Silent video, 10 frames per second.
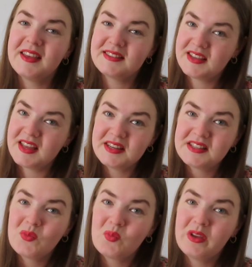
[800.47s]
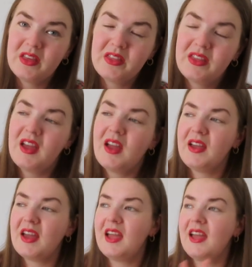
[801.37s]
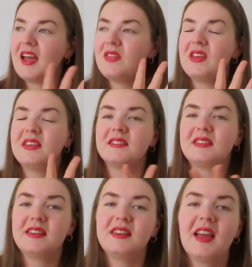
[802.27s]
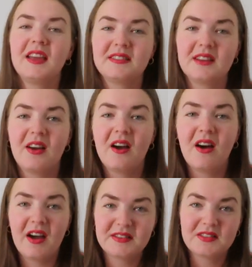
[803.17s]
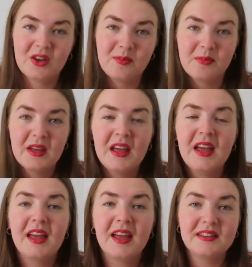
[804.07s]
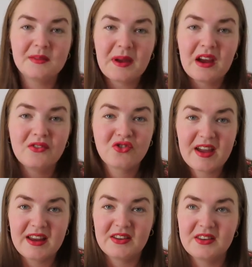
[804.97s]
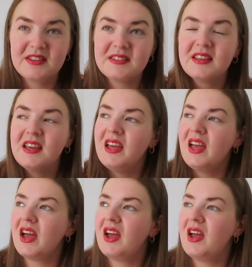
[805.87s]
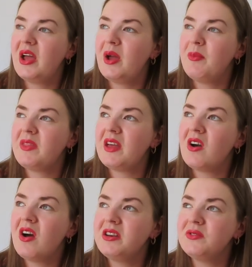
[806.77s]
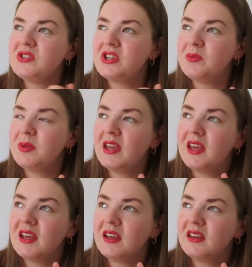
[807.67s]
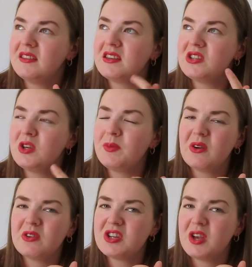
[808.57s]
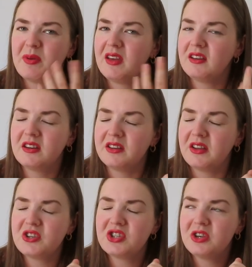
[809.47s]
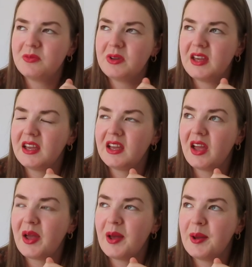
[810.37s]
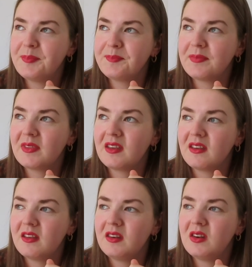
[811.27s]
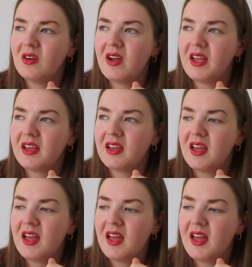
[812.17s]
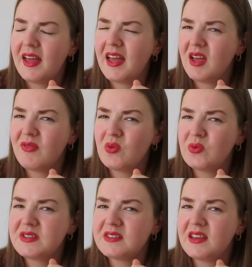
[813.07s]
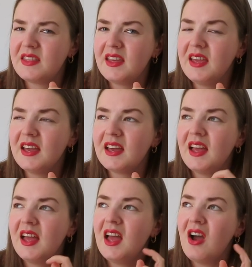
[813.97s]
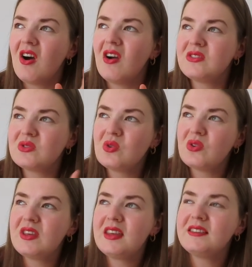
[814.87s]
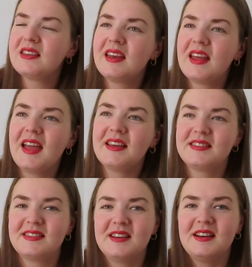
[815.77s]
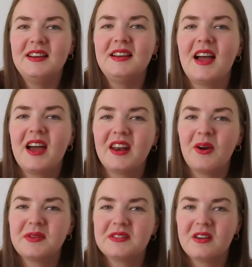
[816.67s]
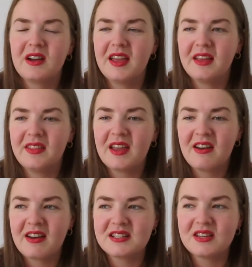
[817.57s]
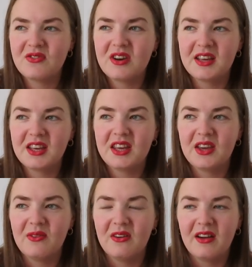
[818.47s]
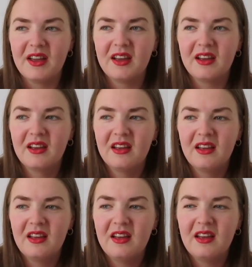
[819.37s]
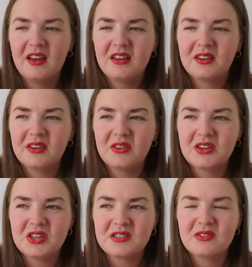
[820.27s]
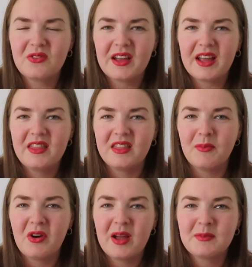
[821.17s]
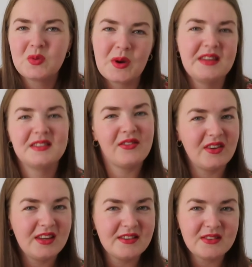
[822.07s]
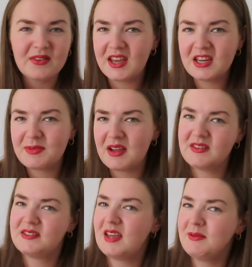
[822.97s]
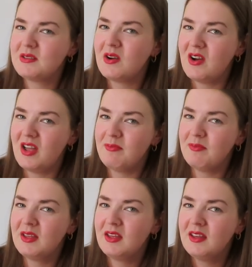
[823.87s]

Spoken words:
is nearly done with, okay, and this next item is a pair of trainers. They're kind of duping, is it duping or duping? I don't know, duping Nike Air Forces, I think. I saw these in Exeter and I was like, they are actually really cute, like, could I justify getting them? I am 27 years of age, but at the same time,